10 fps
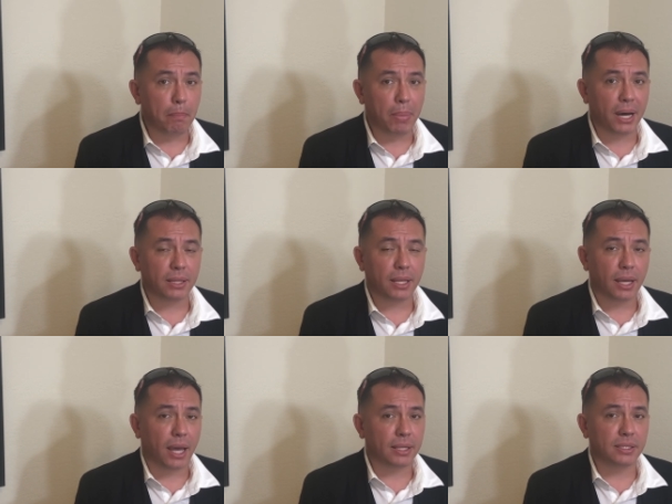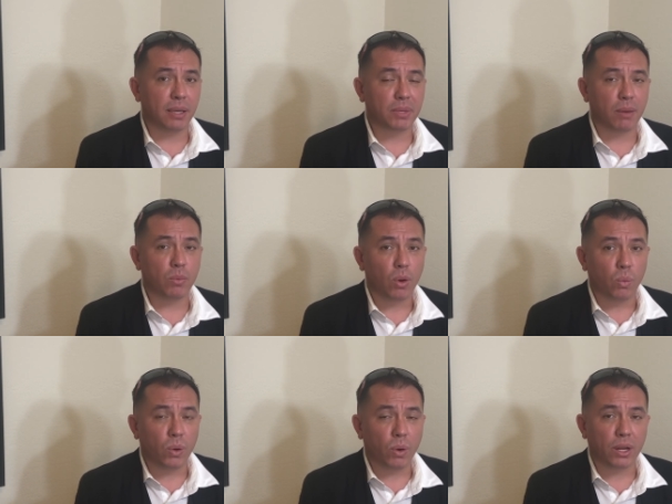But at the same time,
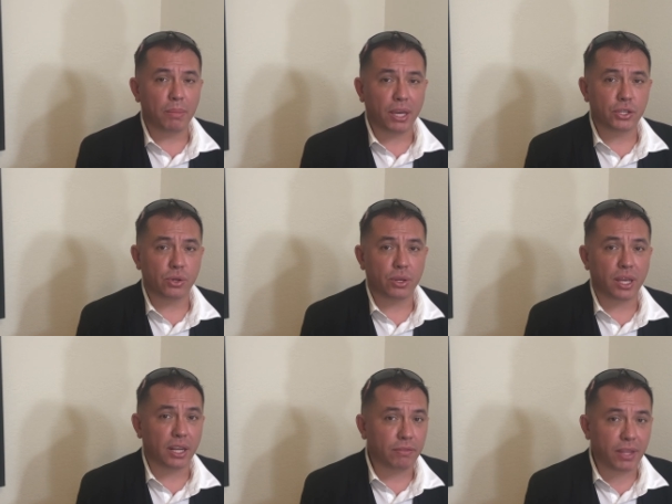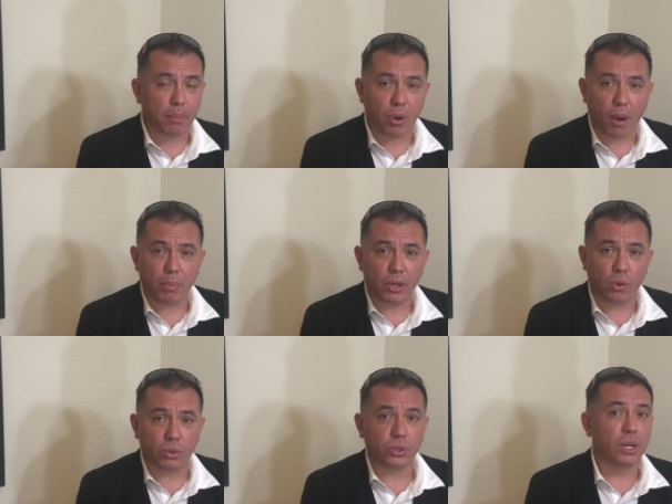we want to make sure that if that property
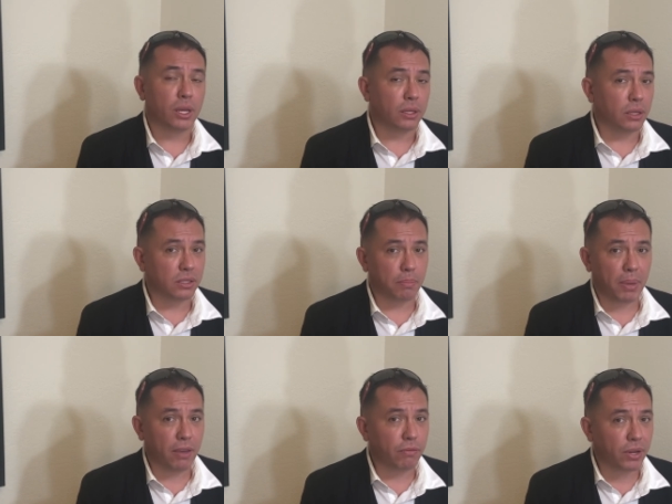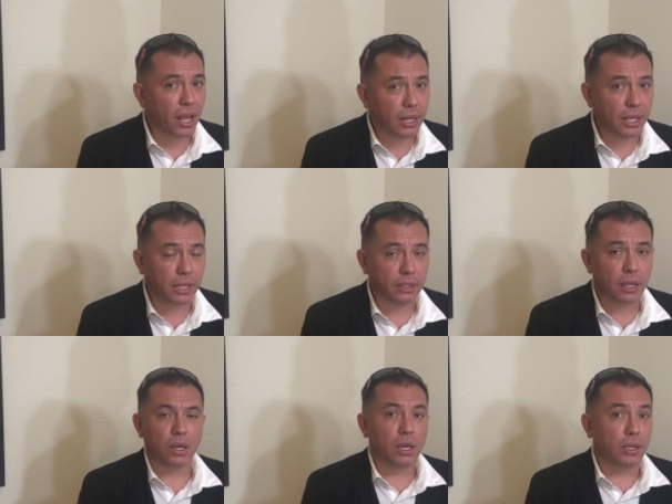owner doesn't pay for that lien,
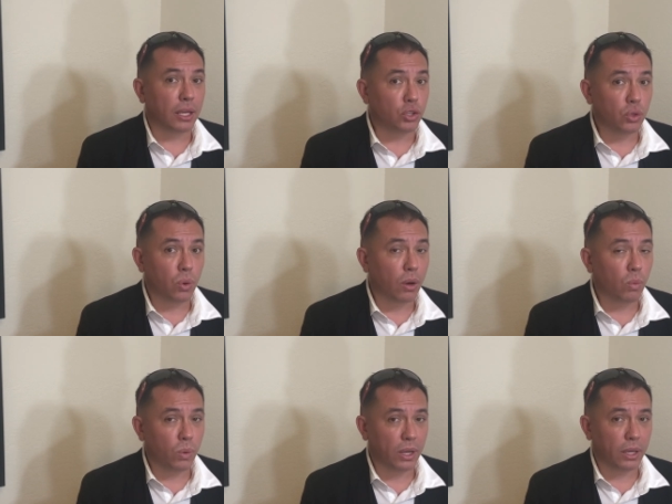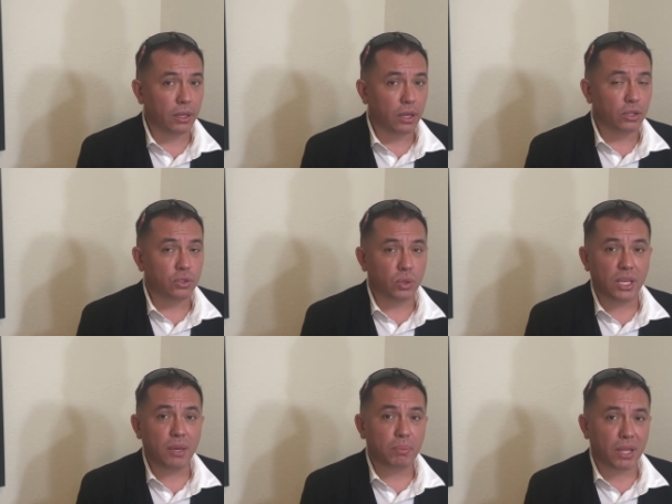that you are willing to keep